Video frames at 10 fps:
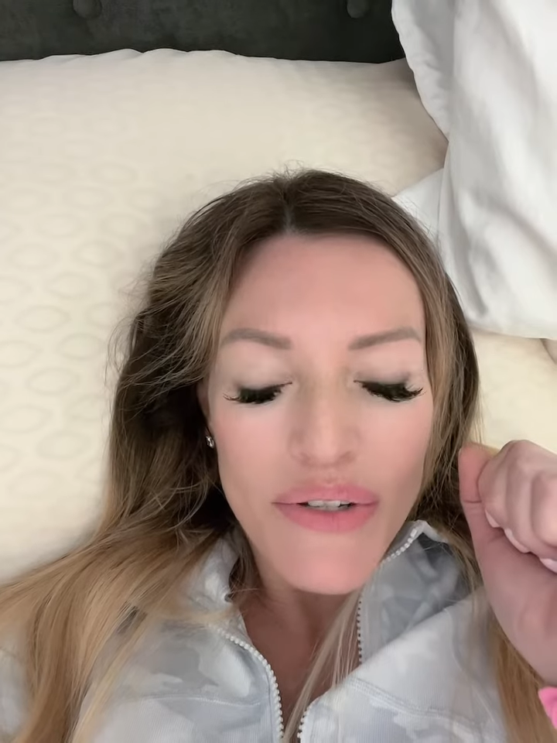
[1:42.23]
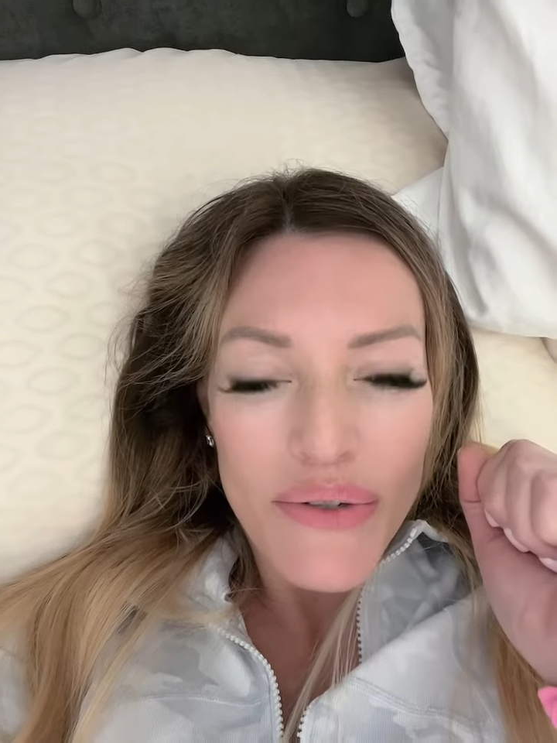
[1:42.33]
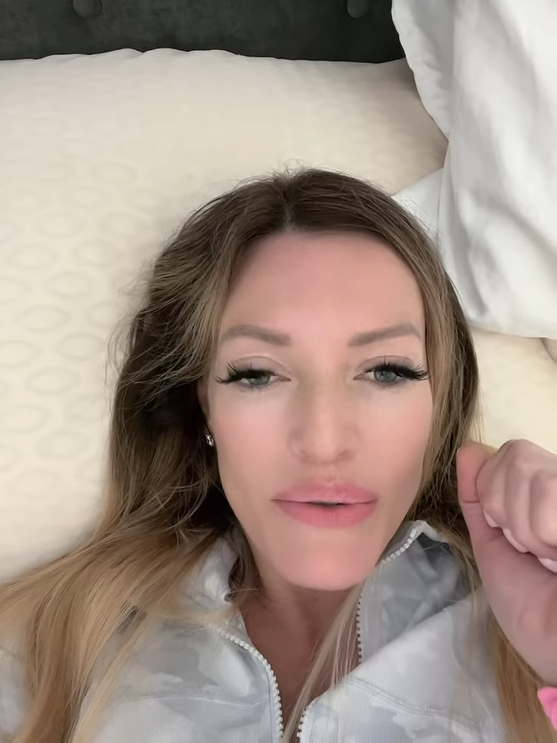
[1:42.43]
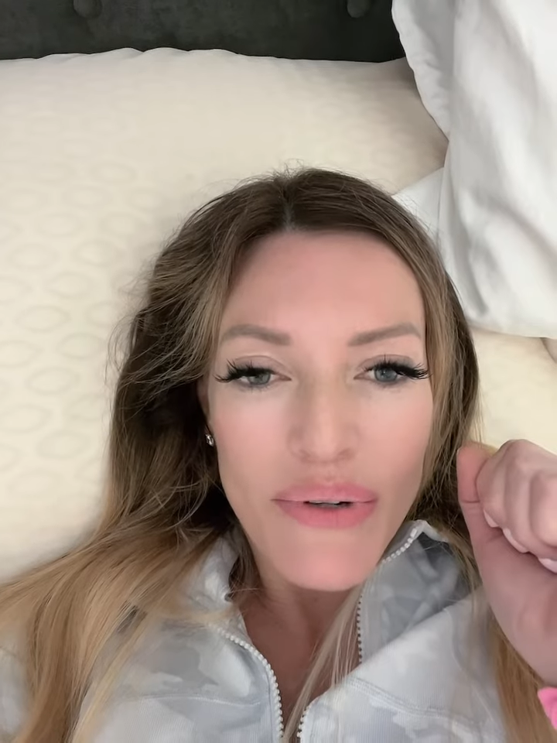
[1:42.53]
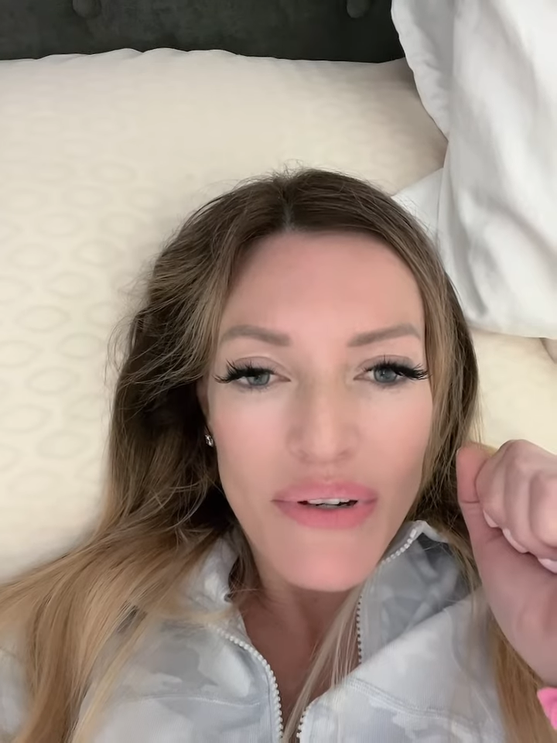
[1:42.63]

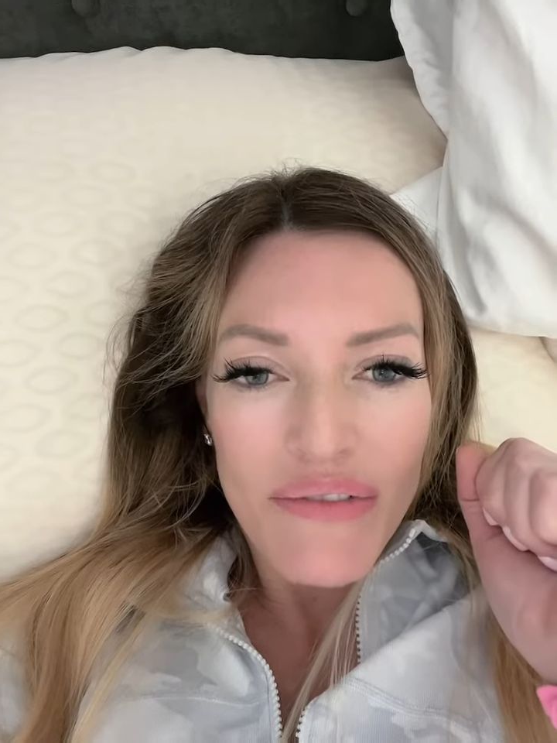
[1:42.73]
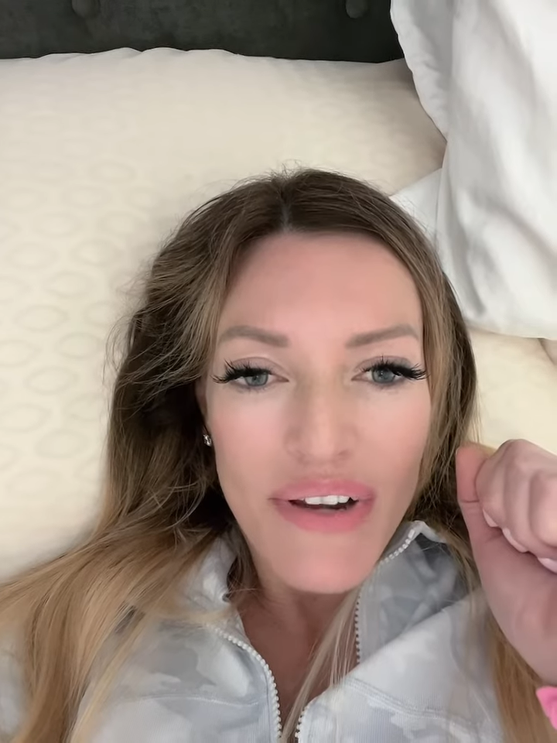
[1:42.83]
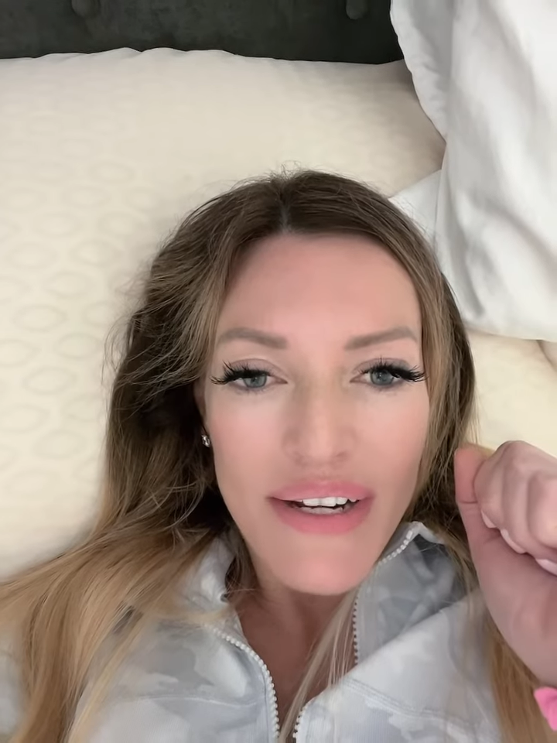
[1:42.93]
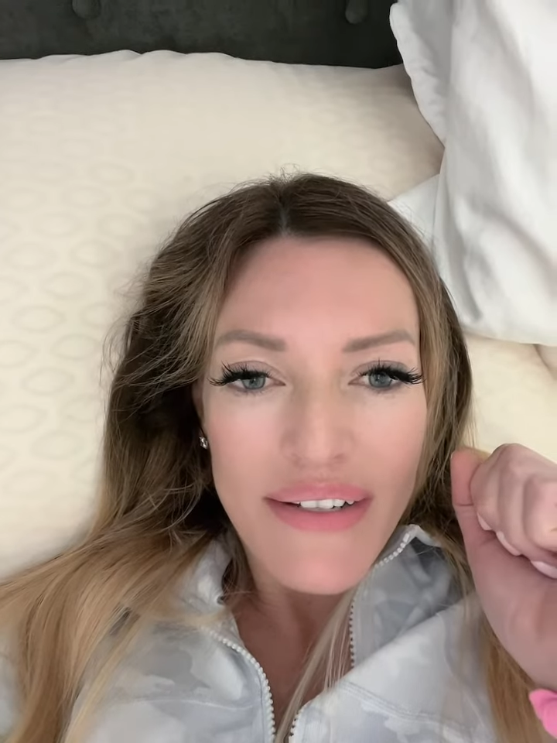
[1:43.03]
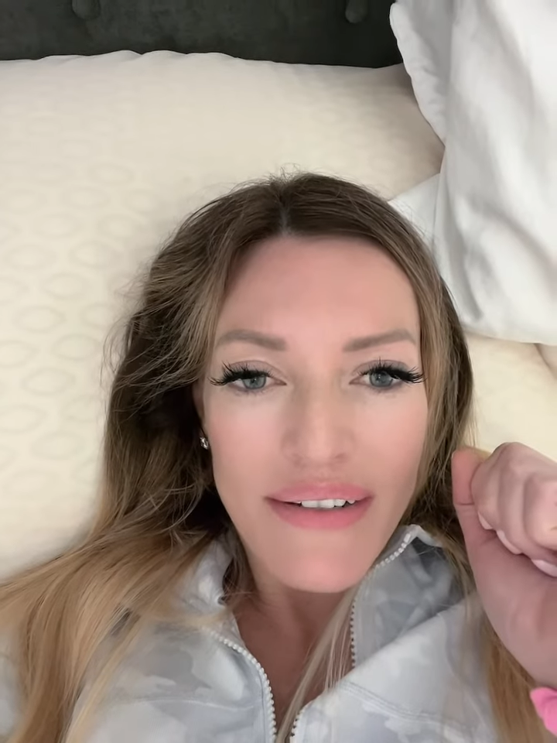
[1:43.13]
to
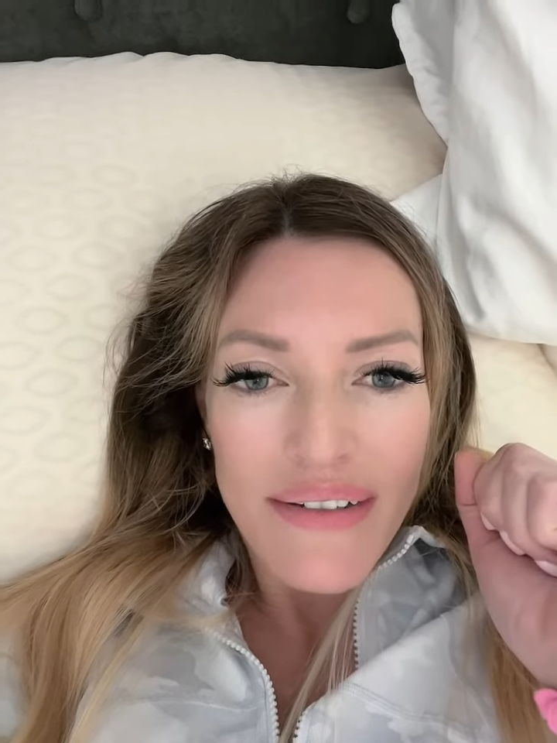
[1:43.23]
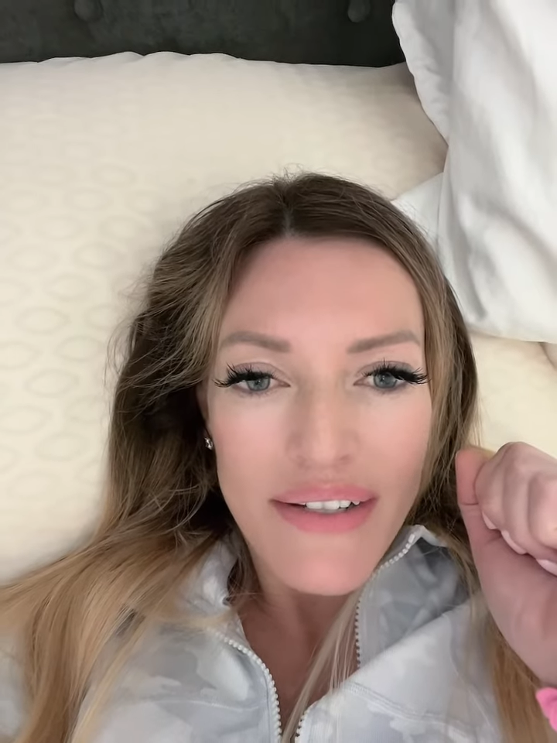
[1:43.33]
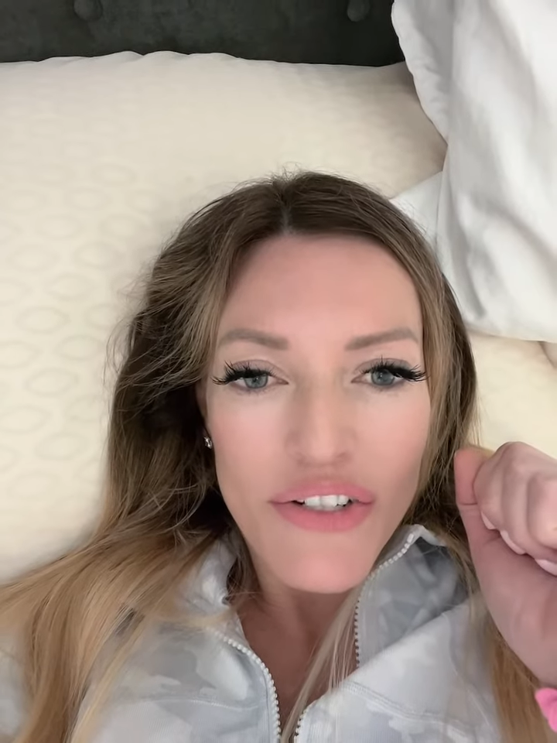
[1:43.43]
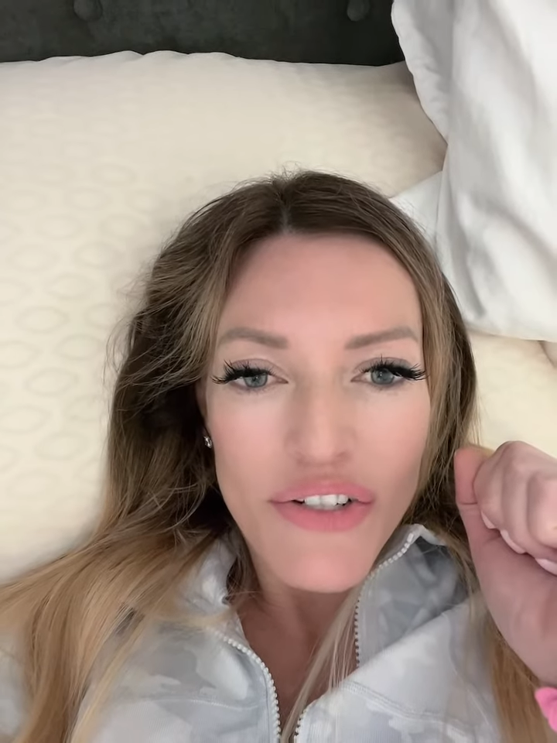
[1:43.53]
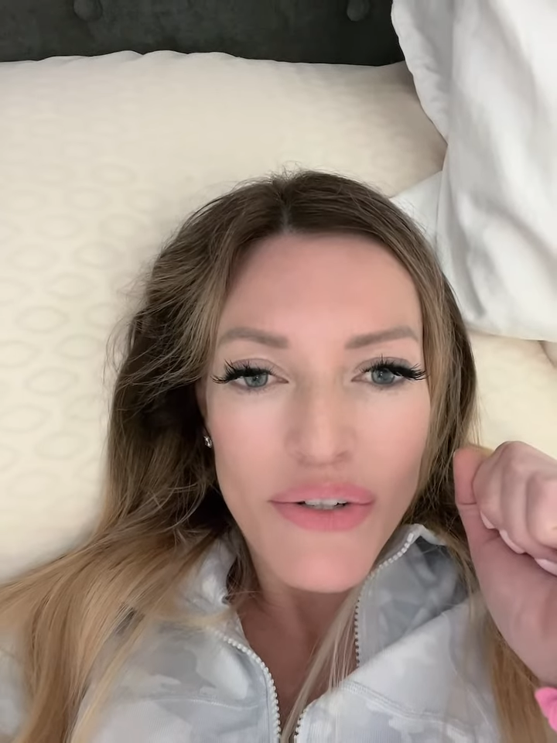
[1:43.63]
infected
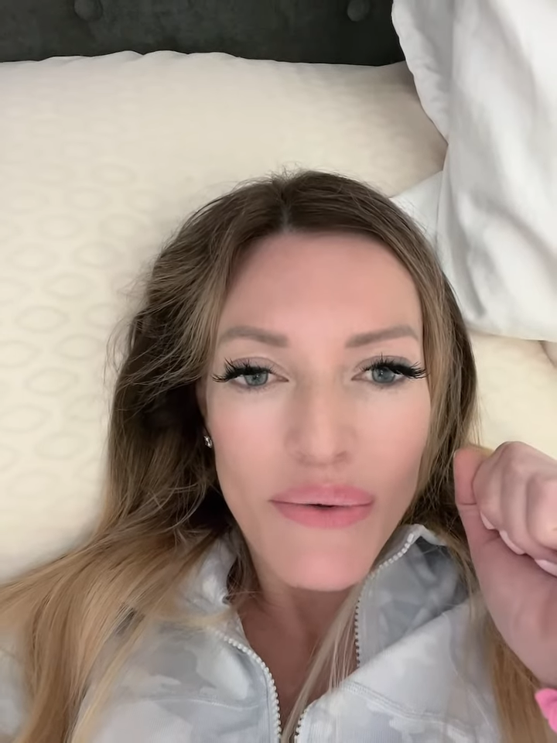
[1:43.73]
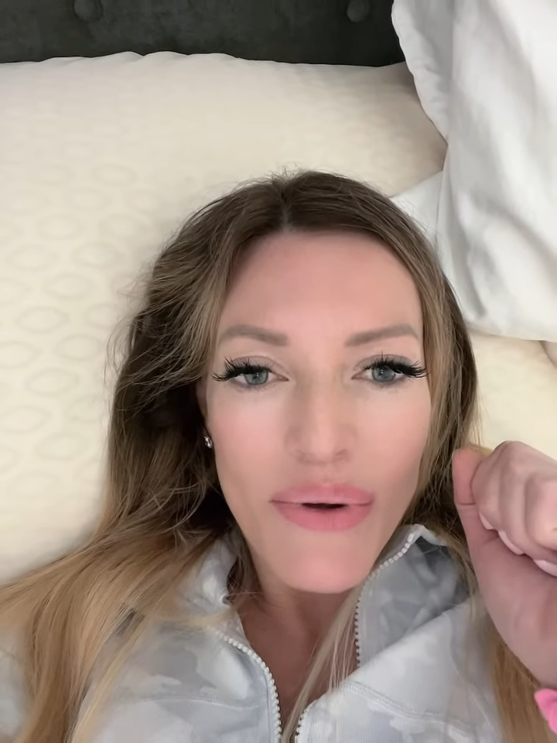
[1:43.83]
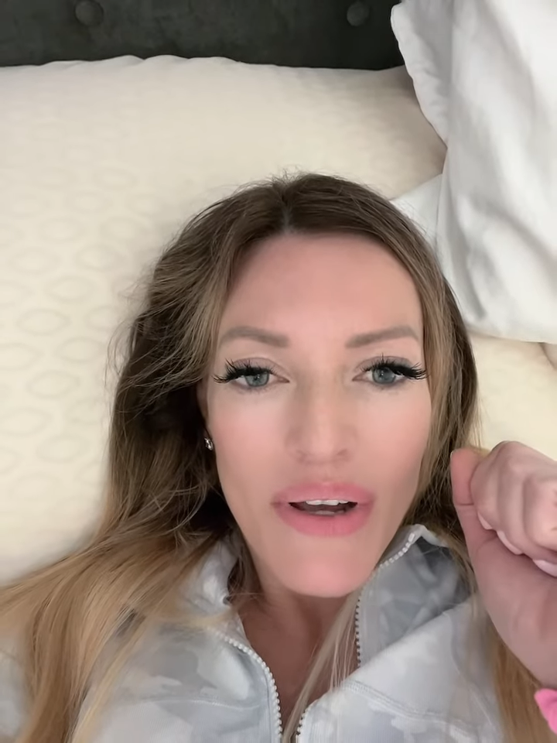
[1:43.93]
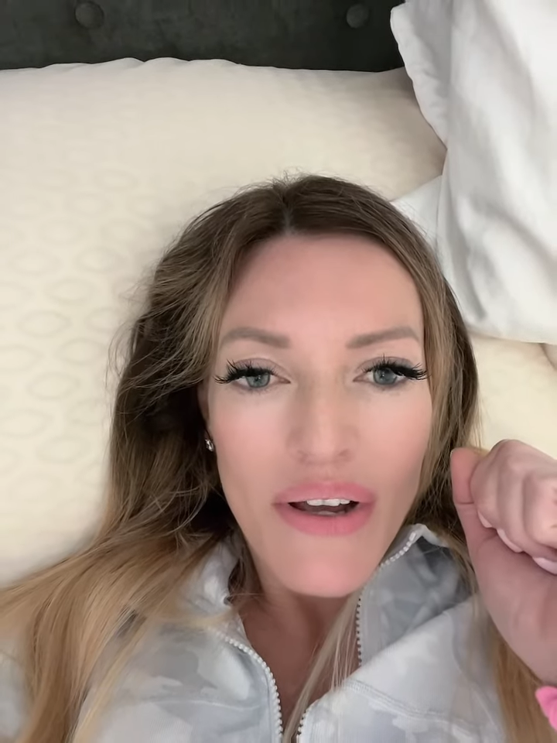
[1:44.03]
tissue